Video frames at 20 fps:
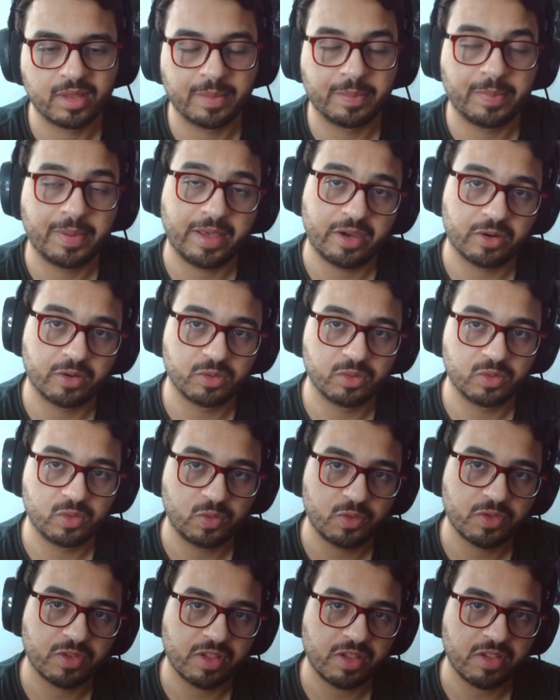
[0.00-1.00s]
The player who
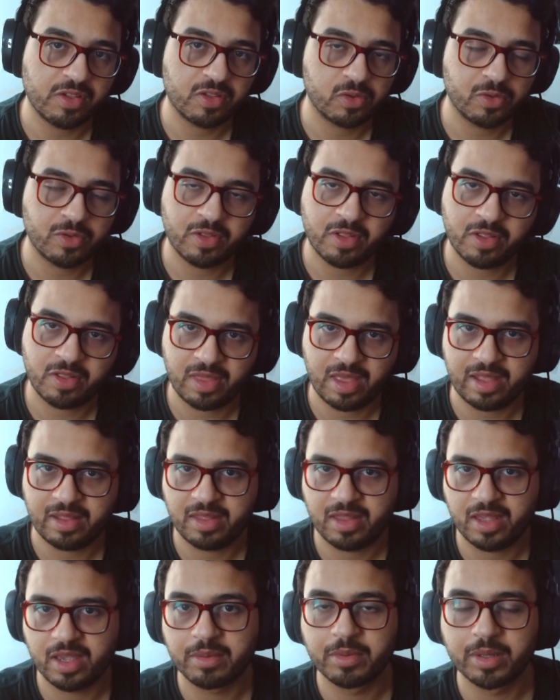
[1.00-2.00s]
loses
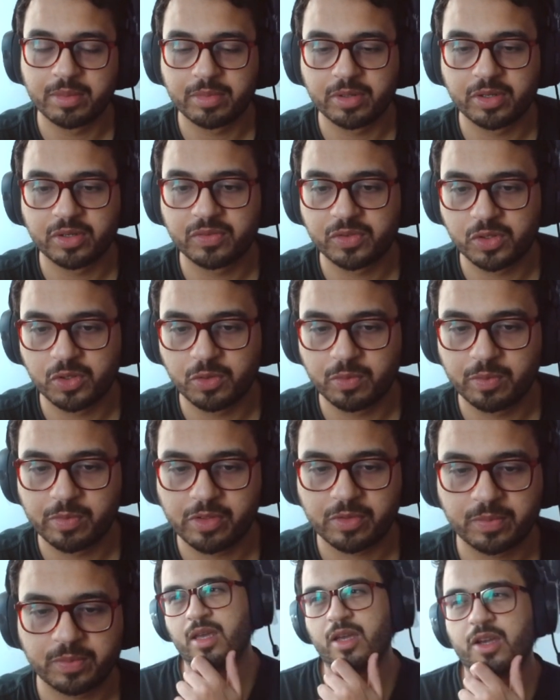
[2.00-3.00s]
that same number of
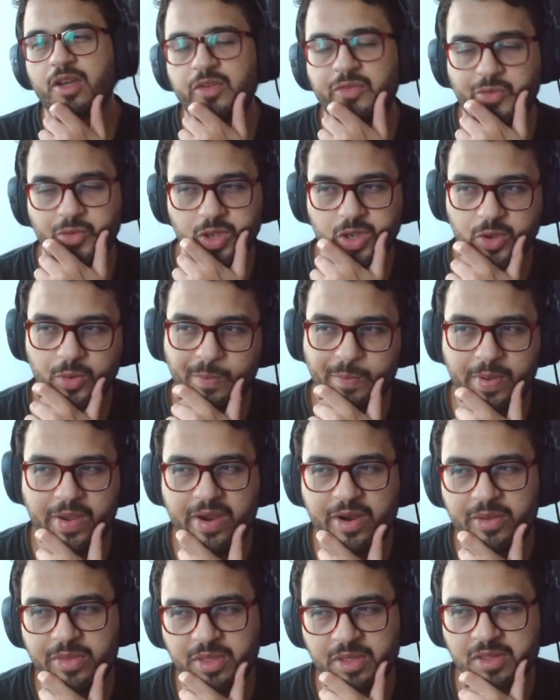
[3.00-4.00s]
cubes. Now, if we
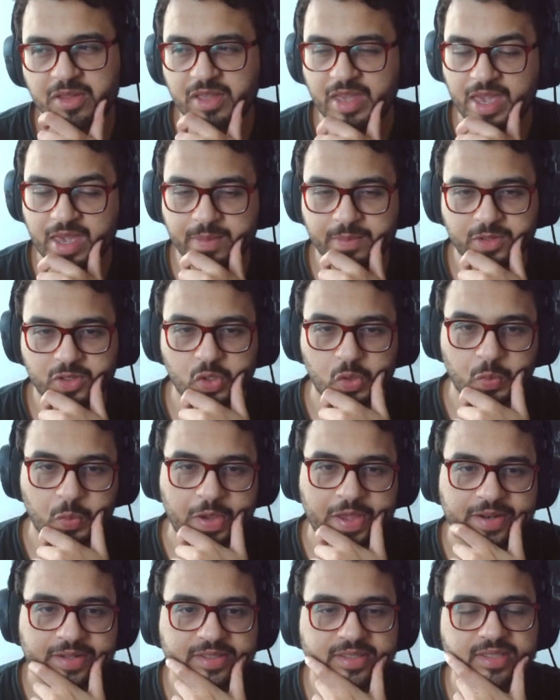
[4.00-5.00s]
compare this game to
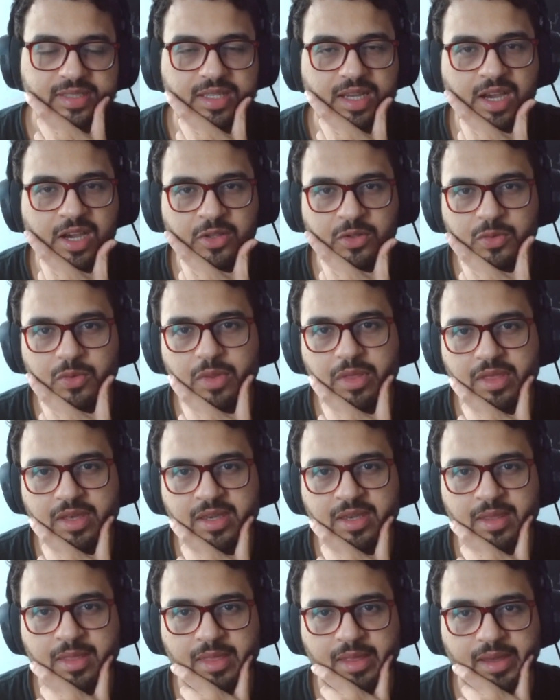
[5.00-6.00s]
Gwent, I do
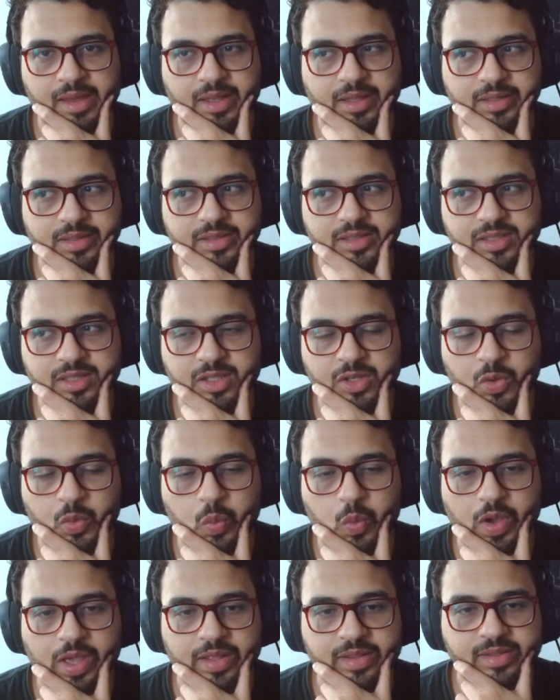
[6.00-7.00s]
think that
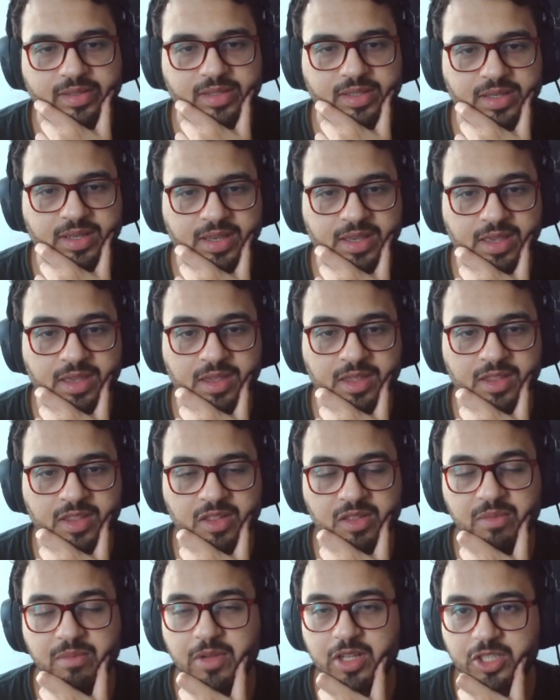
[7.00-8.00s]
Gwent
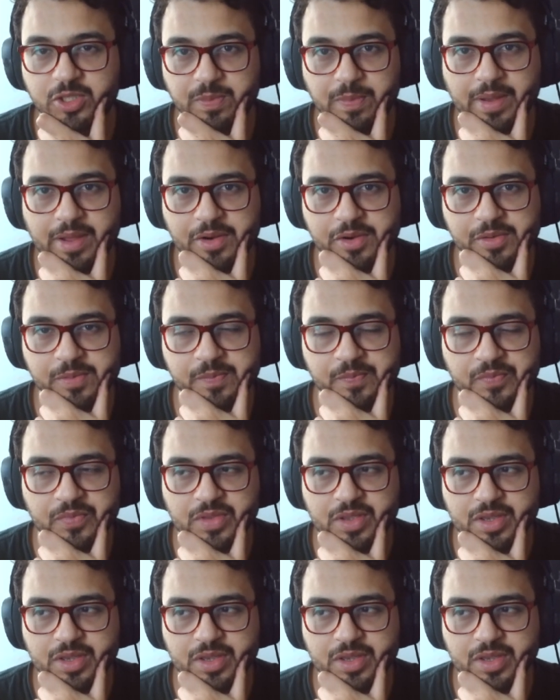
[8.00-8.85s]
is much better.